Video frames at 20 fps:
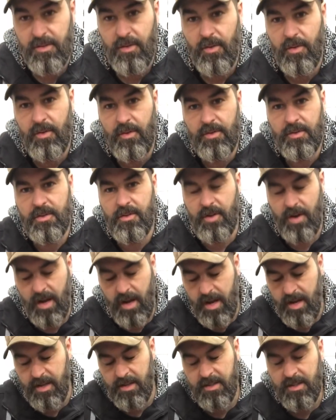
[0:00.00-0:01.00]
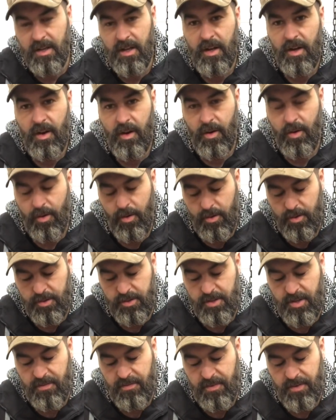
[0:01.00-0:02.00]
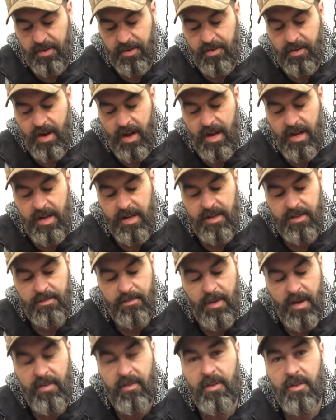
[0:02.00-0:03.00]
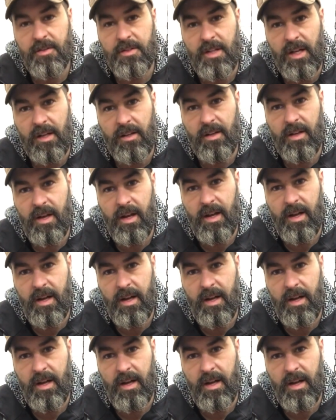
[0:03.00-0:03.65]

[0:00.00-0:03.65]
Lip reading: All those grinds, all those different grind bevels, that